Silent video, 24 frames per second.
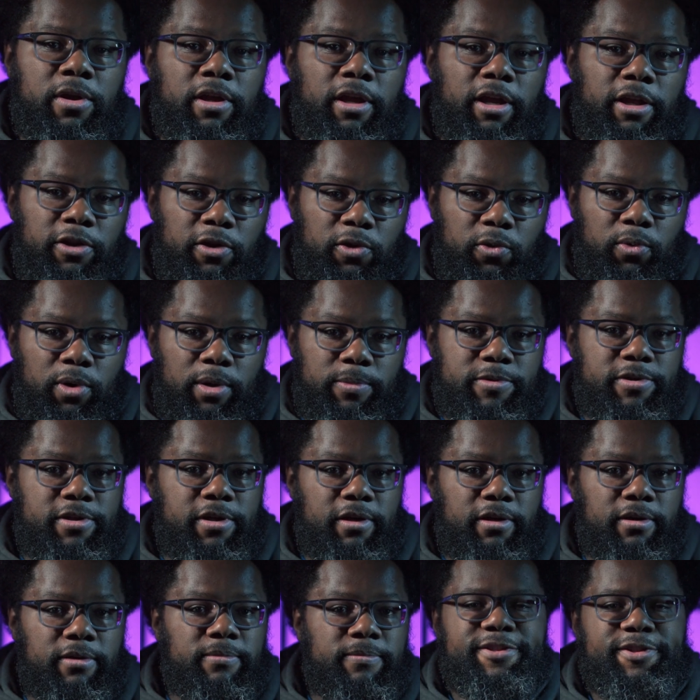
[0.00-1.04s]
and their
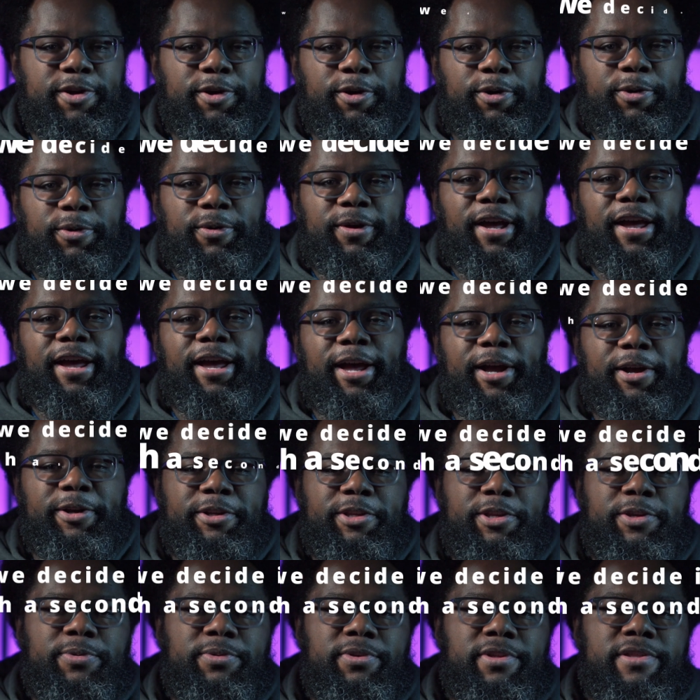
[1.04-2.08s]
website. So how do
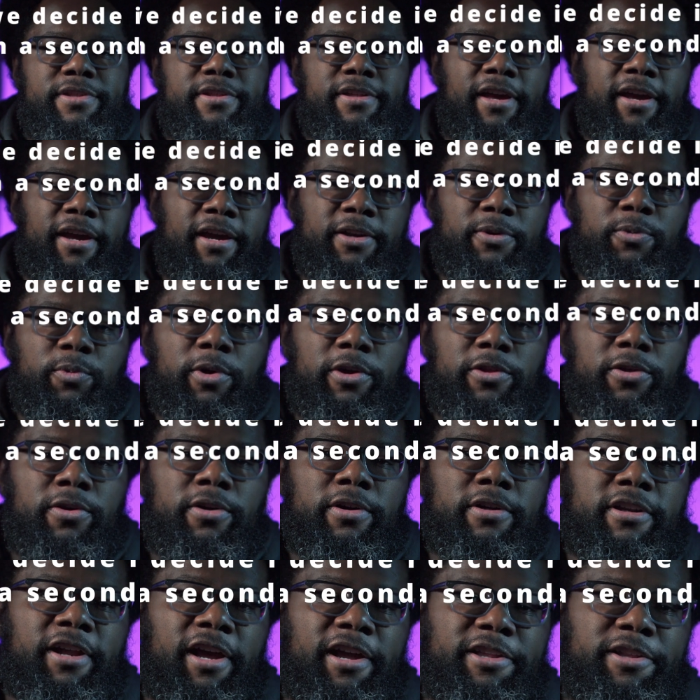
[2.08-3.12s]
you decide whether
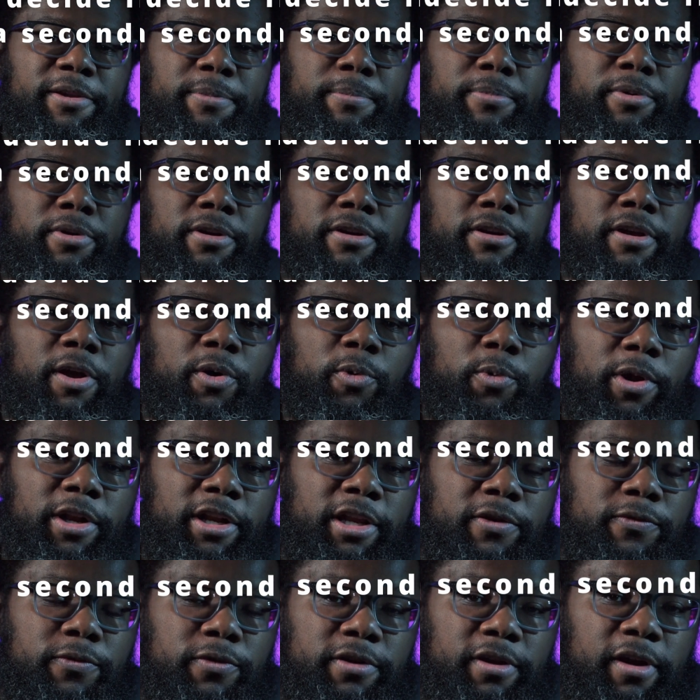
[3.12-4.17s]
or not to book a
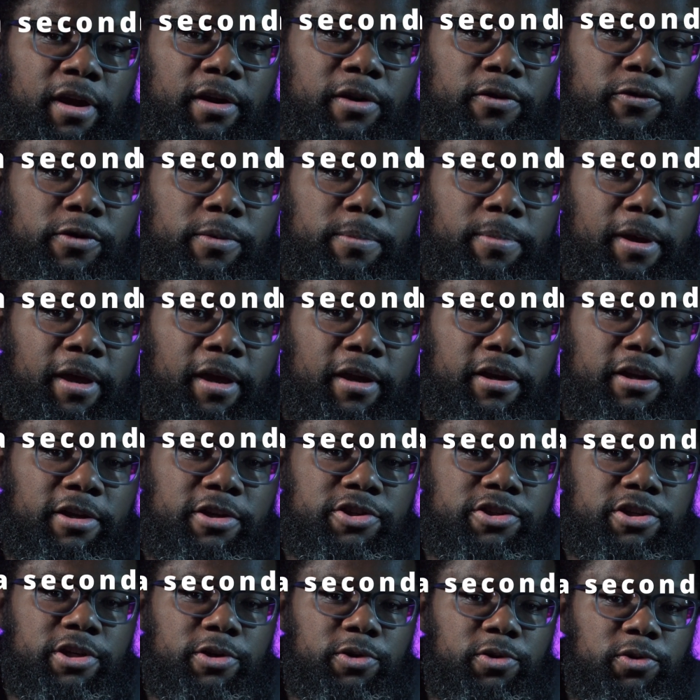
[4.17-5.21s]
wedding photography
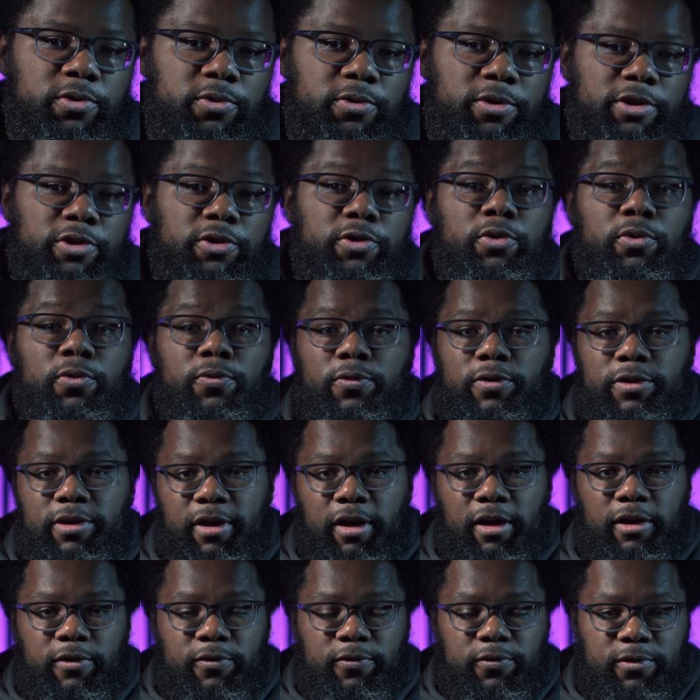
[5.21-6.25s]
package including two
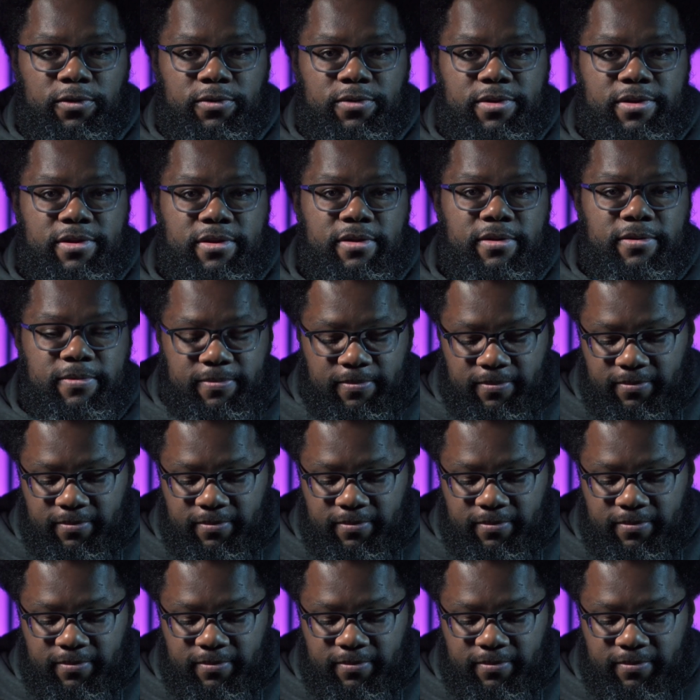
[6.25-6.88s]
photographers?